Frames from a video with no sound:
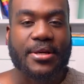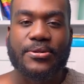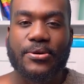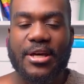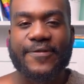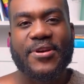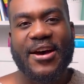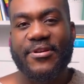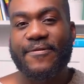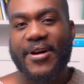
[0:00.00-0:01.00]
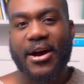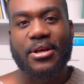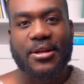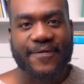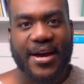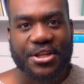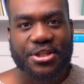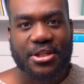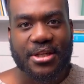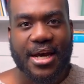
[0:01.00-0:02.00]
So if you have a viral
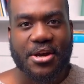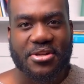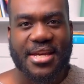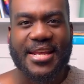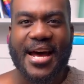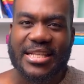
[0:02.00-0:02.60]
infection and you're taking